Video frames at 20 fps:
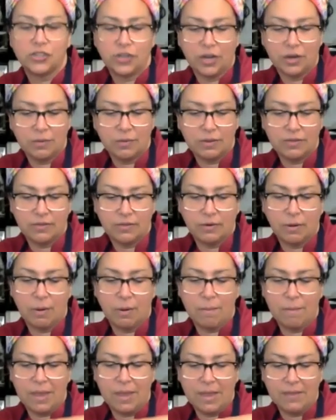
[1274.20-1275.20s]
cherries. They're
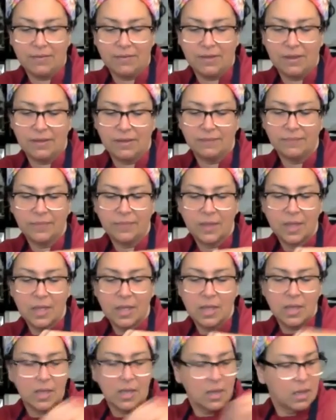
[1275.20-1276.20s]
amazing.
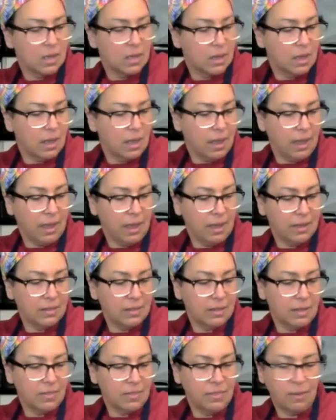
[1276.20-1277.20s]

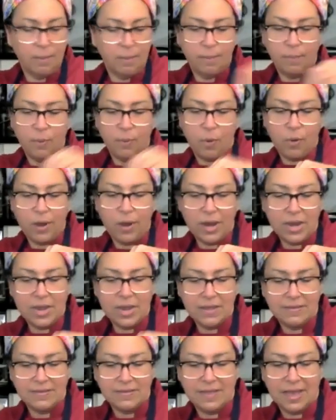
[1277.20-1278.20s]
And the
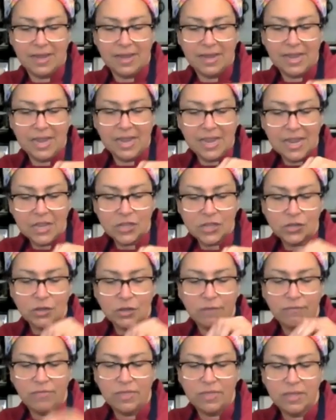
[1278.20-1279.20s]
point is that each
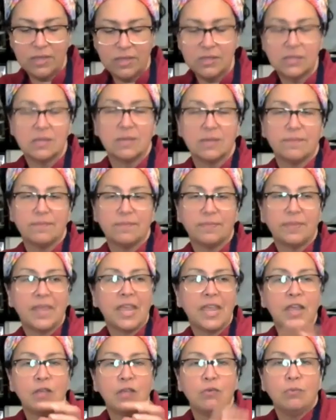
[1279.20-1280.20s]
of these
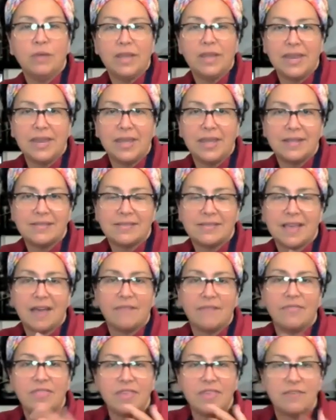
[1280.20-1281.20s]
ingredients
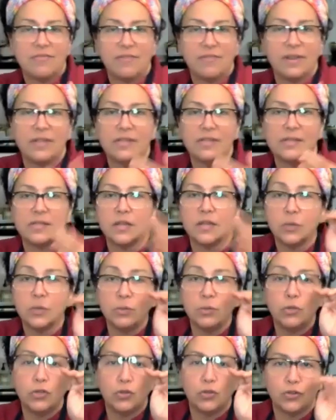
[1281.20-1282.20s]
have different
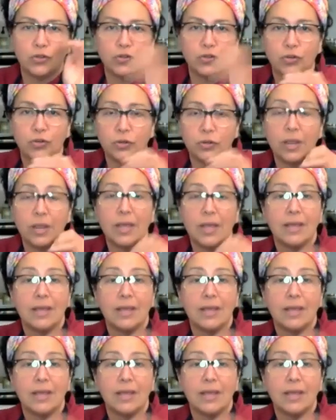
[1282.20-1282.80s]
nutrition,